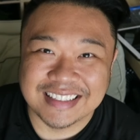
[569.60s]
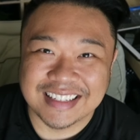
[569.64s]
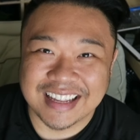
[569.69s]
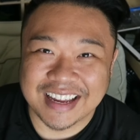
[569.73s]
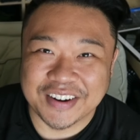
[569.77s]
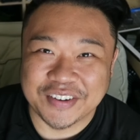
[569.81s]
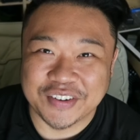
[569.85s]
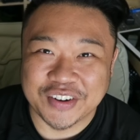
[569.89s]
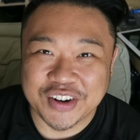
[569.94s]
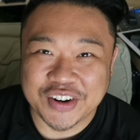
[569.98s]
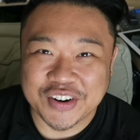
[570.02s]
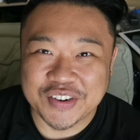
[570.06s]
it's
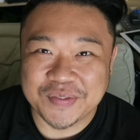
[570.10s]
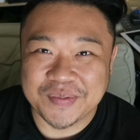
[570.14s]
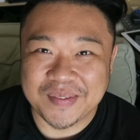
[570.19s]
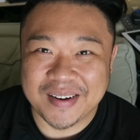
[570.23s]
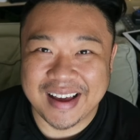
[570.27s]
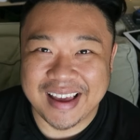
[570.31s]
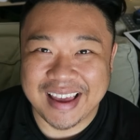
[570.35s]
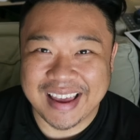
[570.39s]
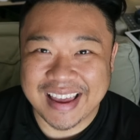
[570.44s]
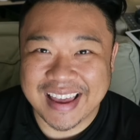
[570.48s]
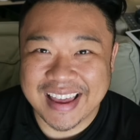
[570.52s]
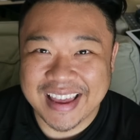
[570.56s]
like one of
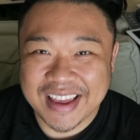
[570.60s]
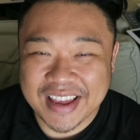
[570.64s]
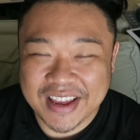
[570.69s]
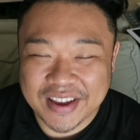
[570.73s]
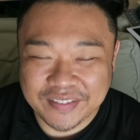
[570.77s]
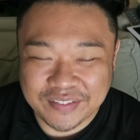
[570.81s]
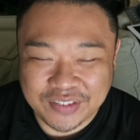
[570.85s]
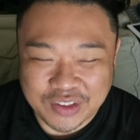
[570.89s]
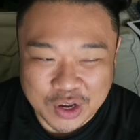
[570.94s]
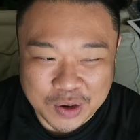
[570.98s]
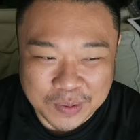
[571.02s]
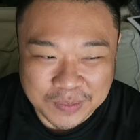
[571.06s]
my
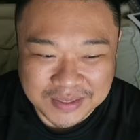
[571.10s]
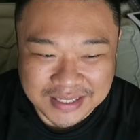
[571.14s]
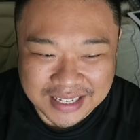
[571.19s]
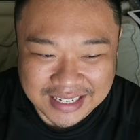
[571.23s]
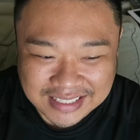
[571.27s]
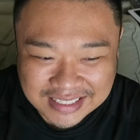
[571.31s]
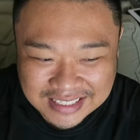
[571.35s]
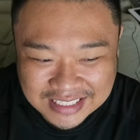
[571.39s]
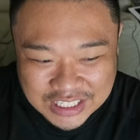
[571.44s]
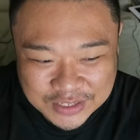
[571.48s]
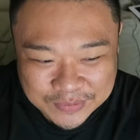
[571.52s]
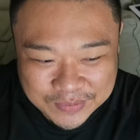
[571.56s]
few
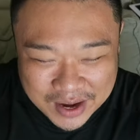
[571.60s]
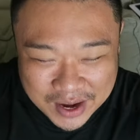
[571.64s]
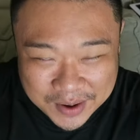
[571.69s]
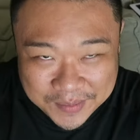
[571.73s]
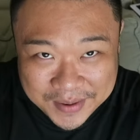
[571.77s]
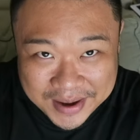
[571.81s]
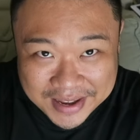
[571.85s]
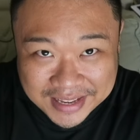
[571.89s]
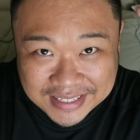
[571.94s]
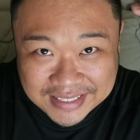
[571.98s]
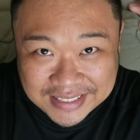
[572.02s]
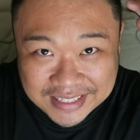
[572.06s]
obsessions
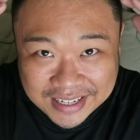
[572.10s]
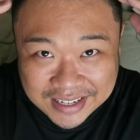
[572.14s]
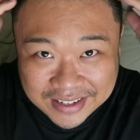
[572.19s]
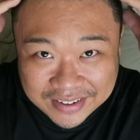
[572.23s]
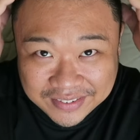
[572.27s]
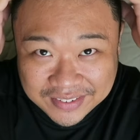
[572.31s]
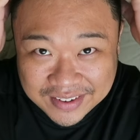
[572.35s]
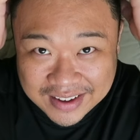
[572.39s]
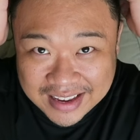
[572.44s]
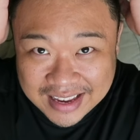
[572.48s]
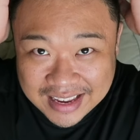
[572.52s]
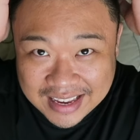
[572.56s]
about
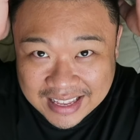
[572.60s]
myself.